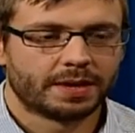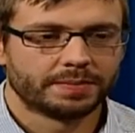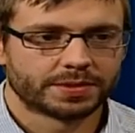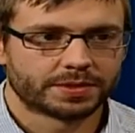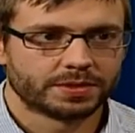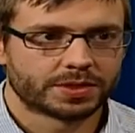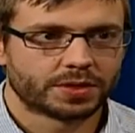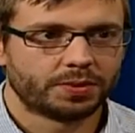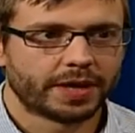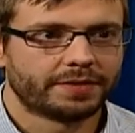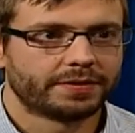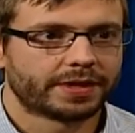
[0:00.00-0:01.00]
Um, so,
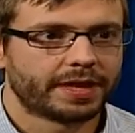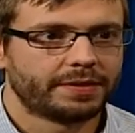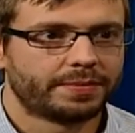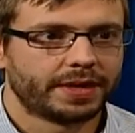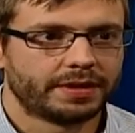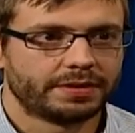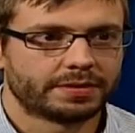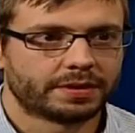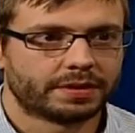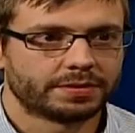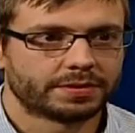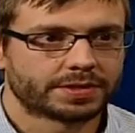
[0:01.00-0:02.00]
so, we have a
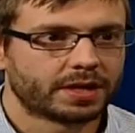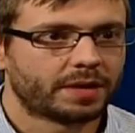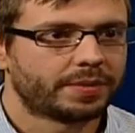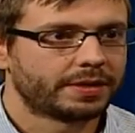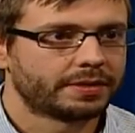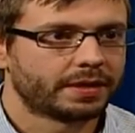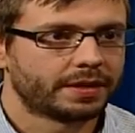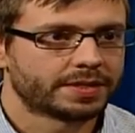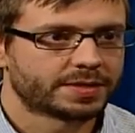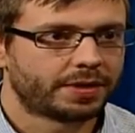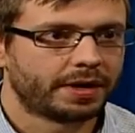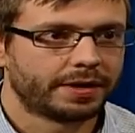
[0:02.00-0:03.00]
campaign called Stop
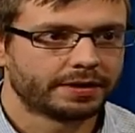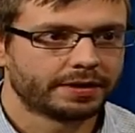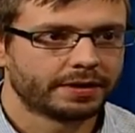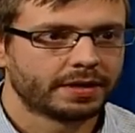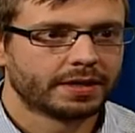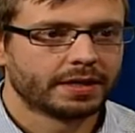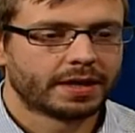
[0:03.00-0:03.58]
Online Spying,